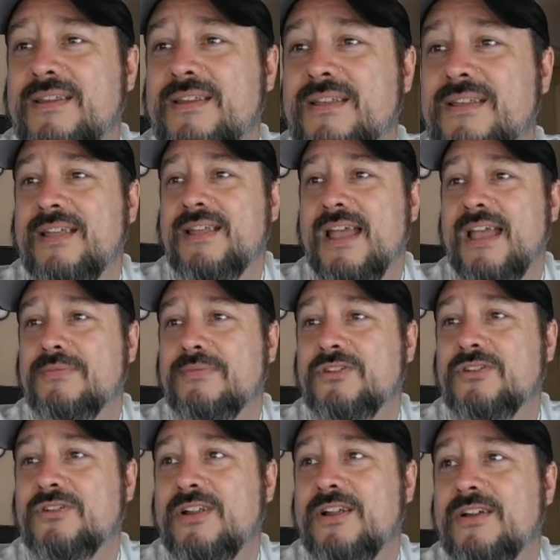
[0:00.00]

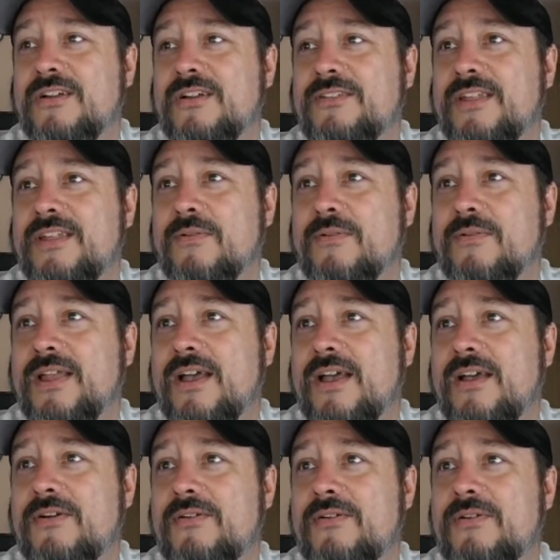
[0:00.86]
capture here. There we
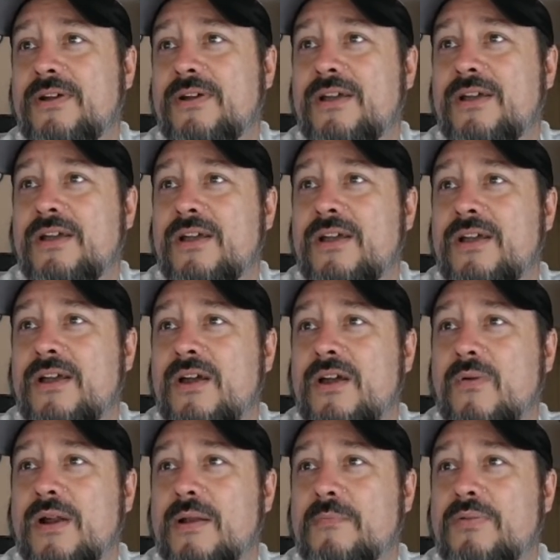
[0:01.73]
go.
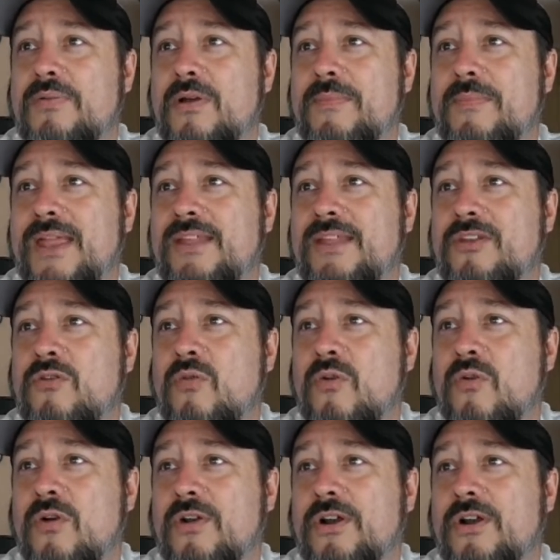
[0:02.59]
We're going to put me in the corner.